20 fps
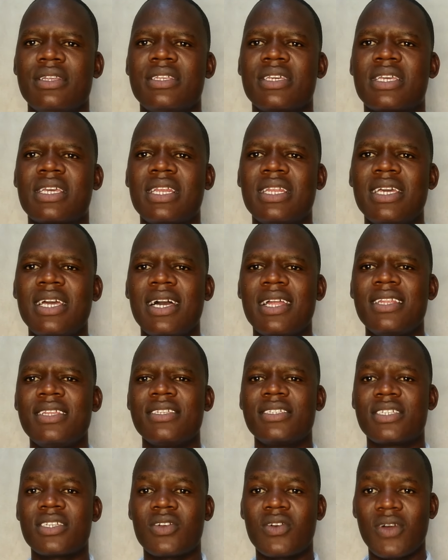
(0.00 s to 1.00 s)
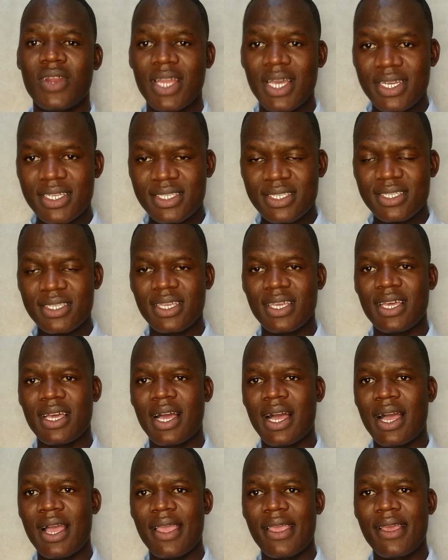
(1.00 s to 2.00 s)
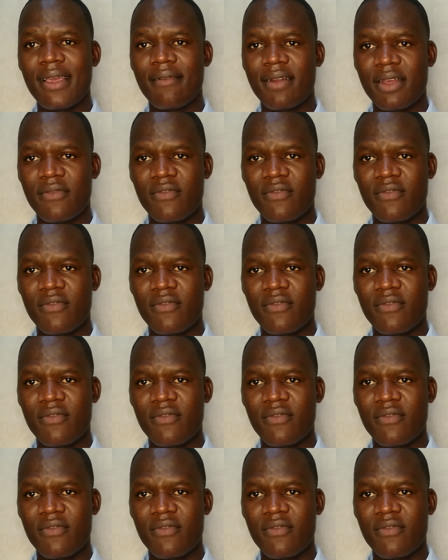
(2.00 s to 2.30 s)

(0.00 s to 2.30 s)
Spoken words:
declared she collects high